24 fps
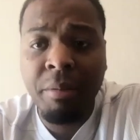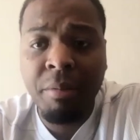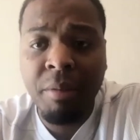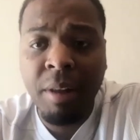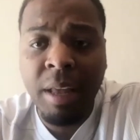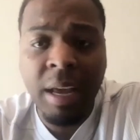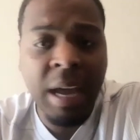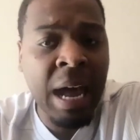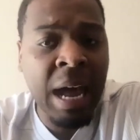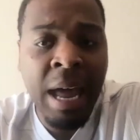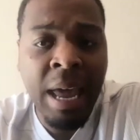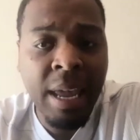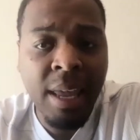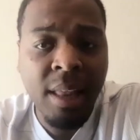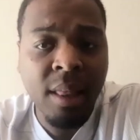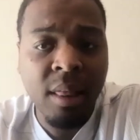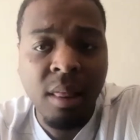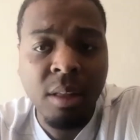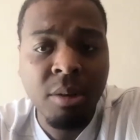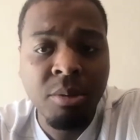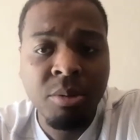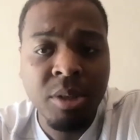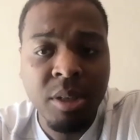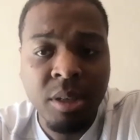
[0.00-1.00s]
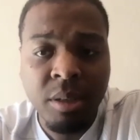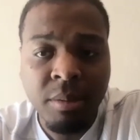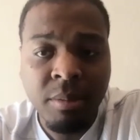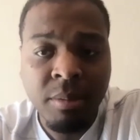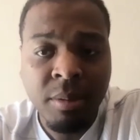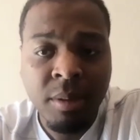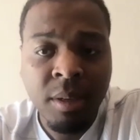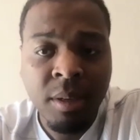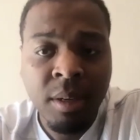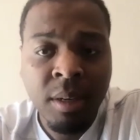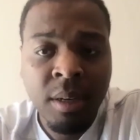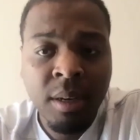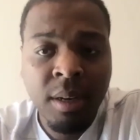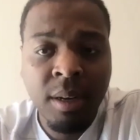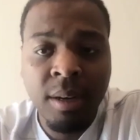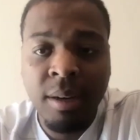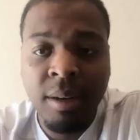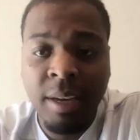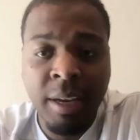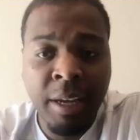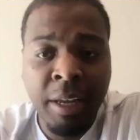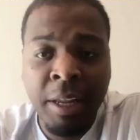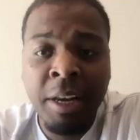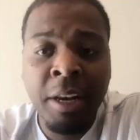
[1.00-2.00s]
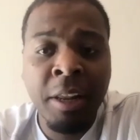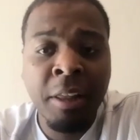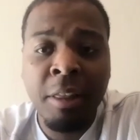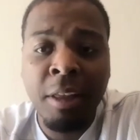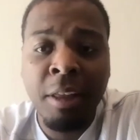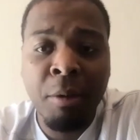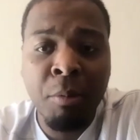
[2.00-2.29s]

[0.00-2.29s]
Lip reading: Like I hate losing anything.